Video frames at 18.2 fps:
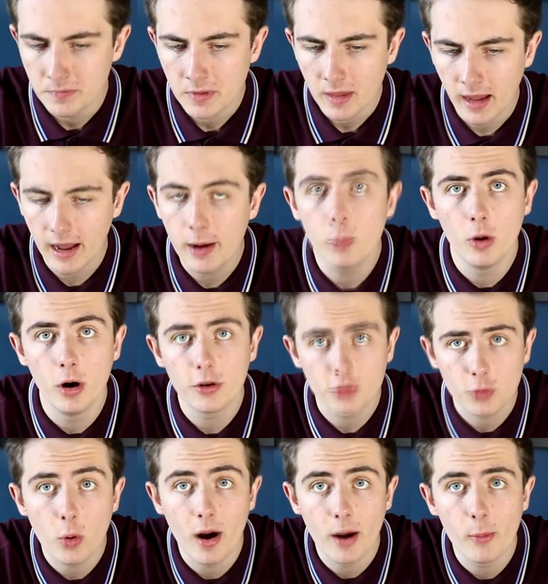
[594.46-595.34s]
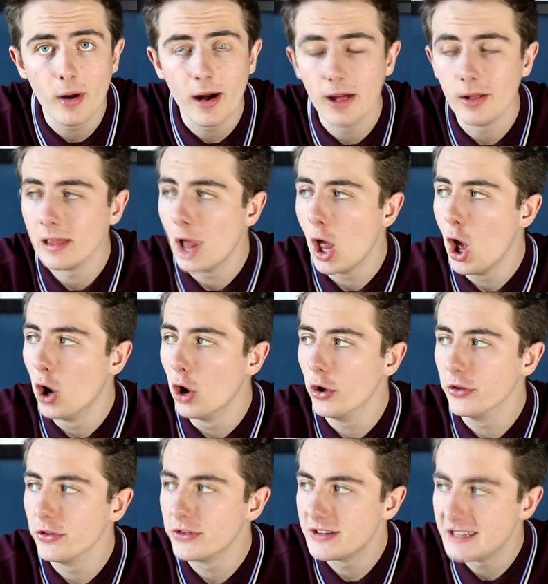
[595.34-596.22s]
it works quite well.
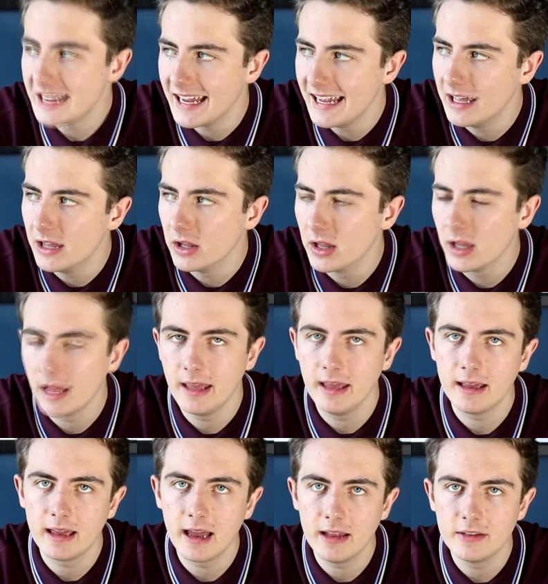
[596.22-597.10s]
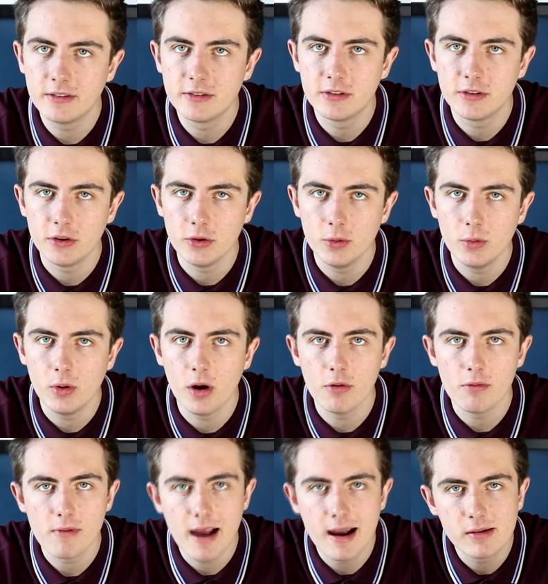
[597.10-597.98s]
until it gets to
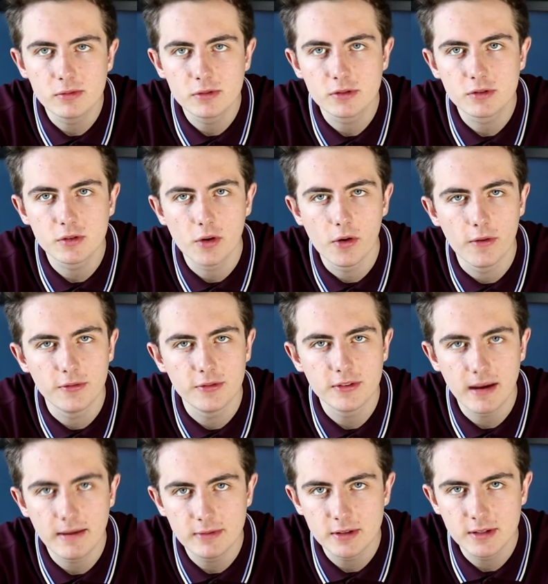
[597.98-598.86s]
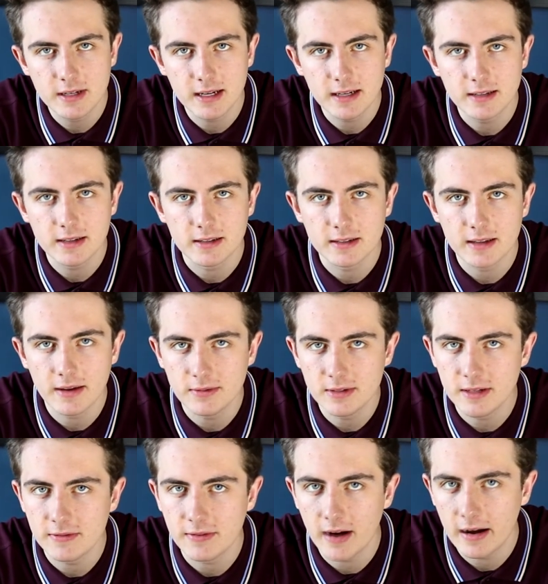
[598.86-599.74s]
around sort of 70 to
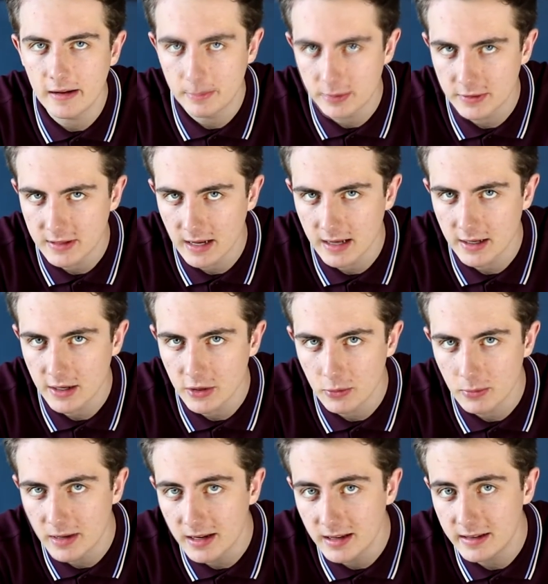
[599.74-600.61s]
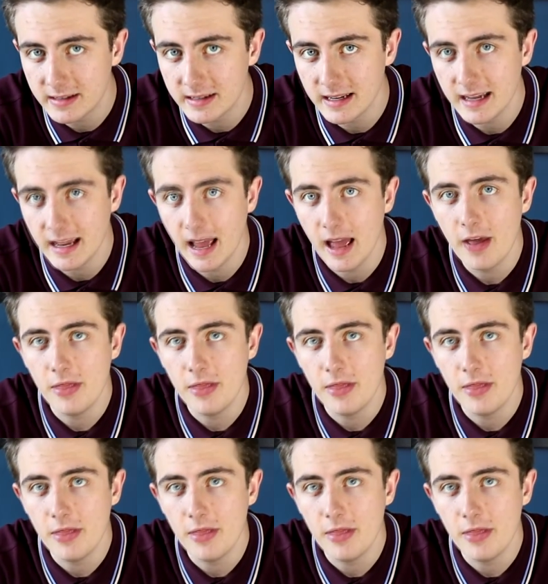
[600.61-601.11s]
75% humidity,